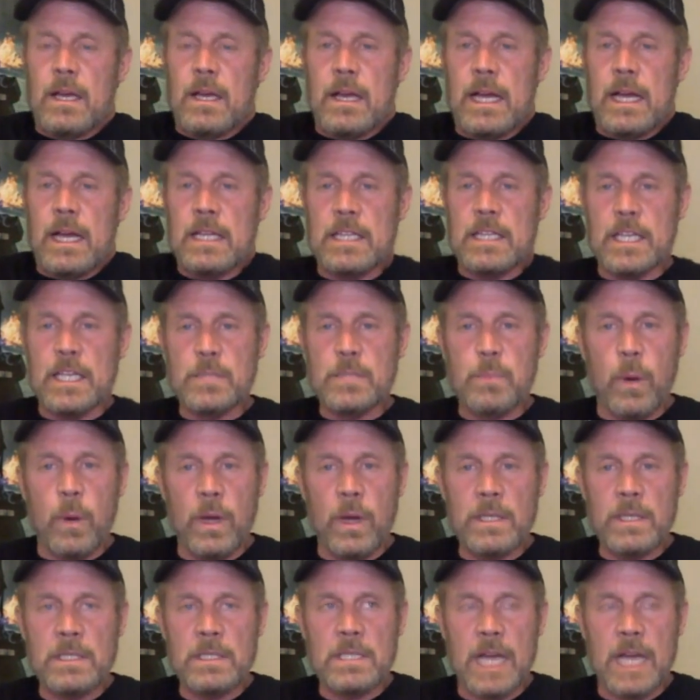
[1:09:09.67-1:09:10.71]
At this
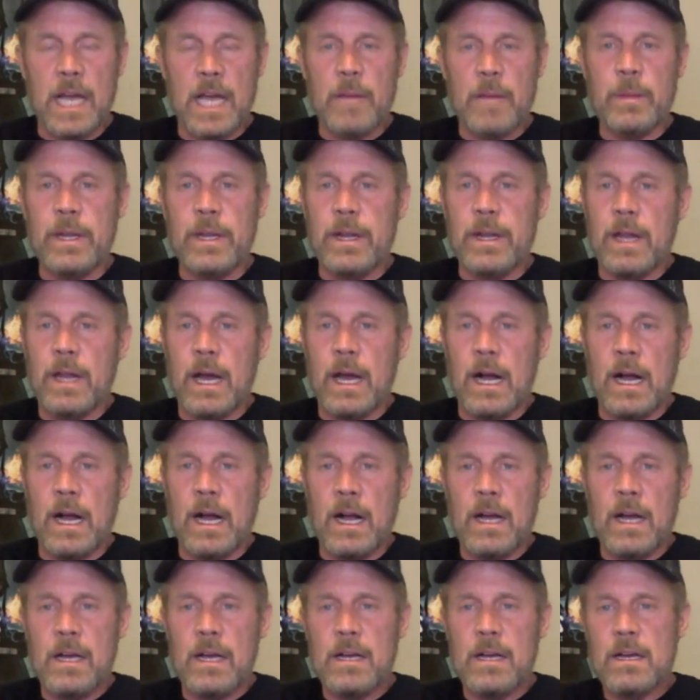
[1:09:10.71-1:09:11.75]
point in time in
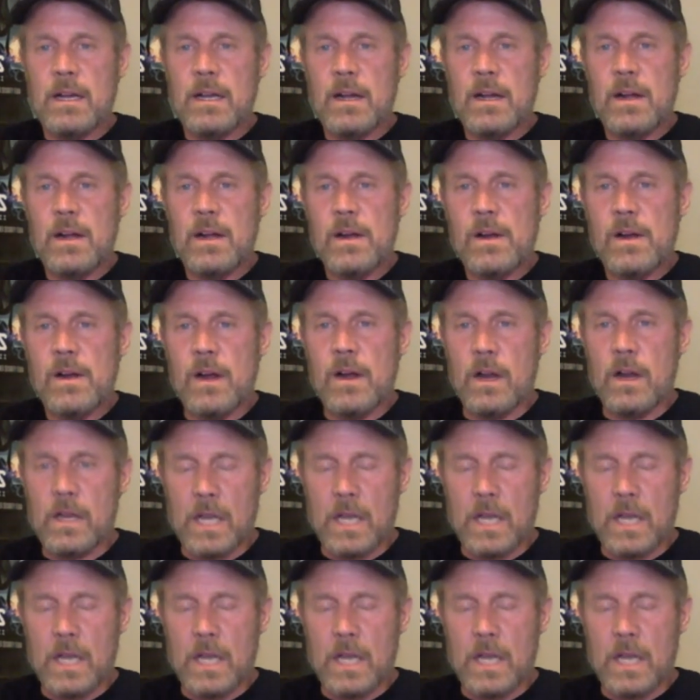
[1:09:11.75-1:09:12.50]
our